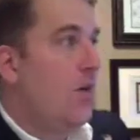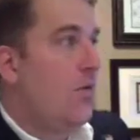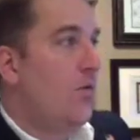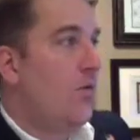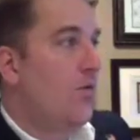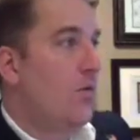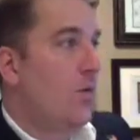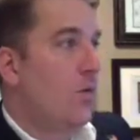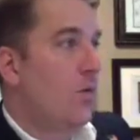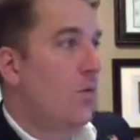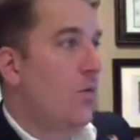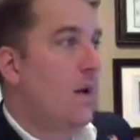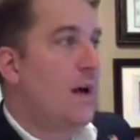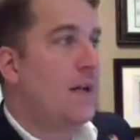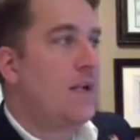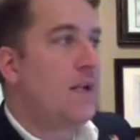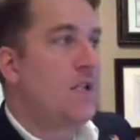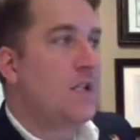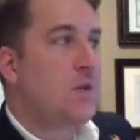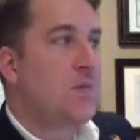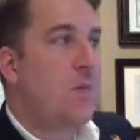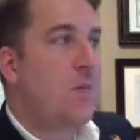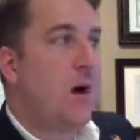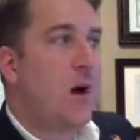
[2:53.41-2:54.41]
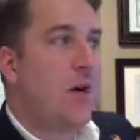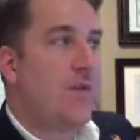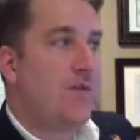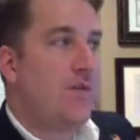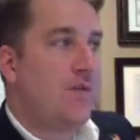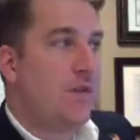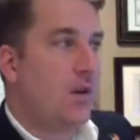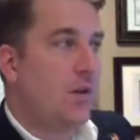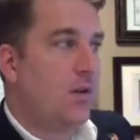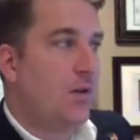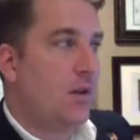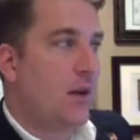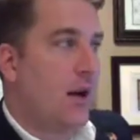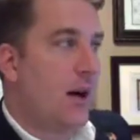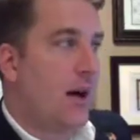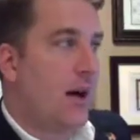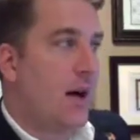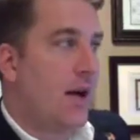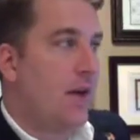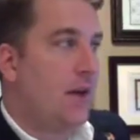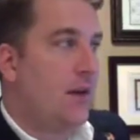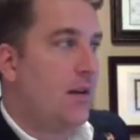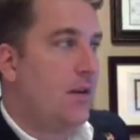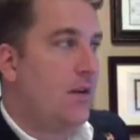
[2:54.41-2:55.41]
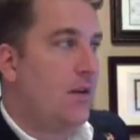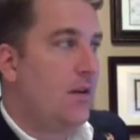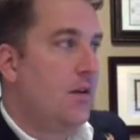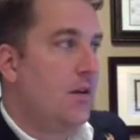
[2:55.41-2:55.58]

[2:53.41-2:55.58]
for one smartphone line,